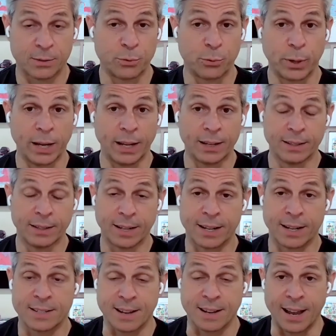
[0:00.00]
it looks really
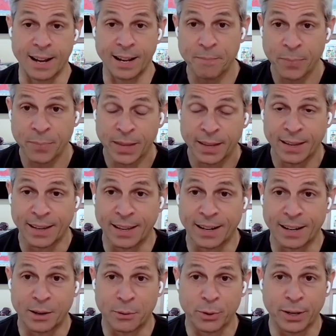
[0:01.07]
good and exciting.
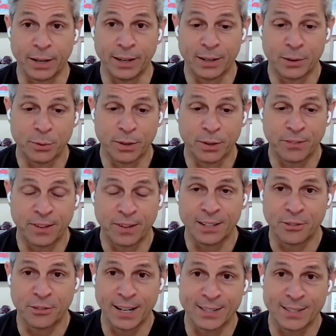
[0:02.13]
And we're here with
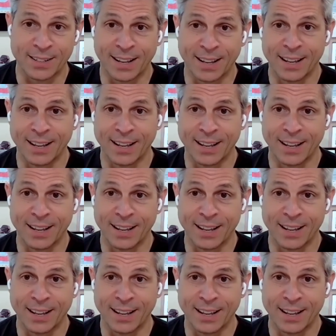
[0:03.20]
Andre